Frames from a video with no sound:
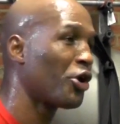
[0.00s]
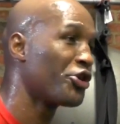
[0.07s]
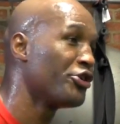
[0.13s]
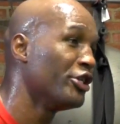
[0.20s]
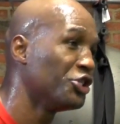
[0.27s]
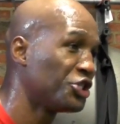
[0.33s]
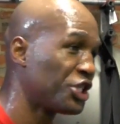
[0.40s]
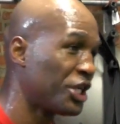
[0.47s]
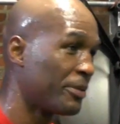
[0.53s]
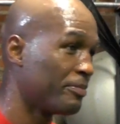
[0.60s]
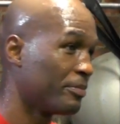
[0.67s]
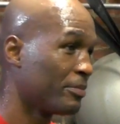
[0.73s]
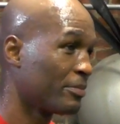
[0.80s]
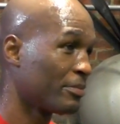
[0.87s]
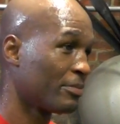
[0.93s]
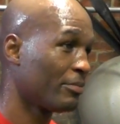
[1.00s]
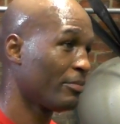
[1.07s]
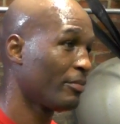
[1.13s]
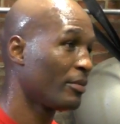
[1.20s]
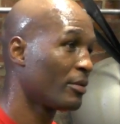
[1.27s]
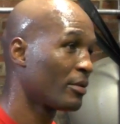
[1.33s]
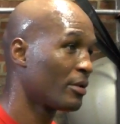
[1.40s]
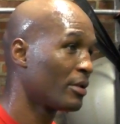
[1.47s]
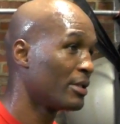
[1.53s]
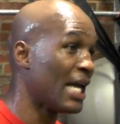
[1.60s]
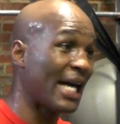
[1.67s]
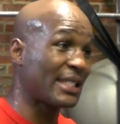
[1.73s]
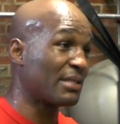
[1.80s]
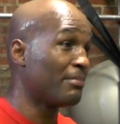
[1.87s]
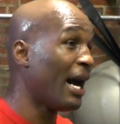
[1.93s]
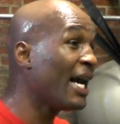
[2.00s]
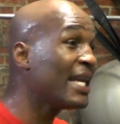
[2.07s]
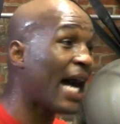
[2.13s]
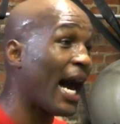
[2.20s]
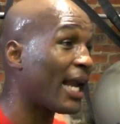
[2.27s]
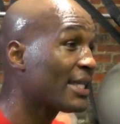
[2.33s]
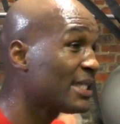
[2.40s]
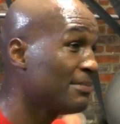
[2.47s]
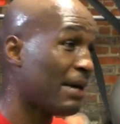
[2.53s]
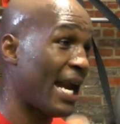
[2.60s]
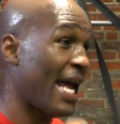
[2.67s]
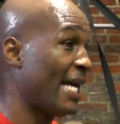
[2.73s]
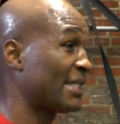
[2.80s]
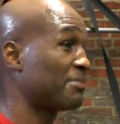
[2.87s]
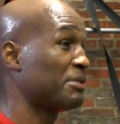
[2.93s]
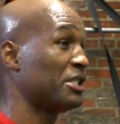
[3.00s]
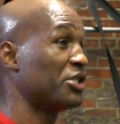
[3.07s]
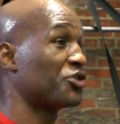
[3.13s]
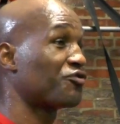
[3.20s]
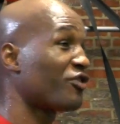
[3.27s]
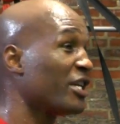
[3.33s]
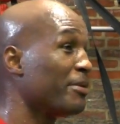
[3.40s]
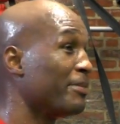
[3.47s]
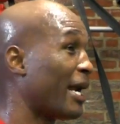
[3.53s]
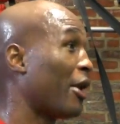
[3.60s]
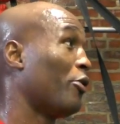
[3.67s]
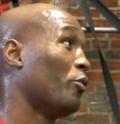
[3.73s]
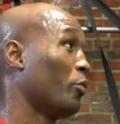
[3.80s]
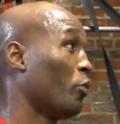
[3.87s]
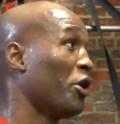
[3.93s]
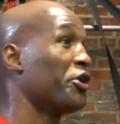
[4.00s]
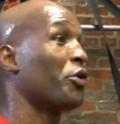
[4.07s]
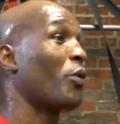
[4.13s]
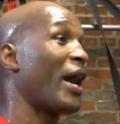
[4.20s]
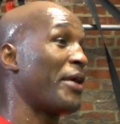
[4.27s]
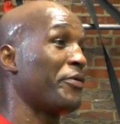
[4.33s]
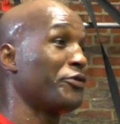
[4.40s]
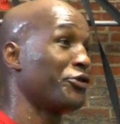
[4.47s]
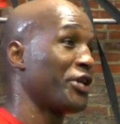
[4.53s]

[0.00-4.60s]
me, are you in shape? Not to my knowledge. He might have asked me in his dream, and I don't wonder why he would